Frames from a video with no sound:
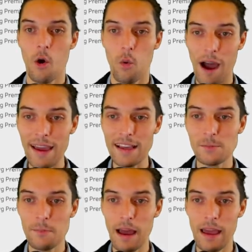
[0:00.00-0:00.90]
why has
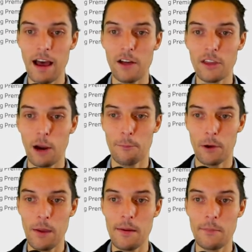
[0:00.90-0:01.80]
my healthcare
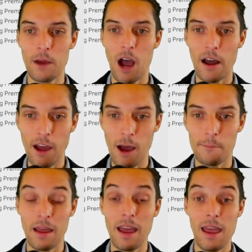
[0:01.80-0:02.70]
premium gone up?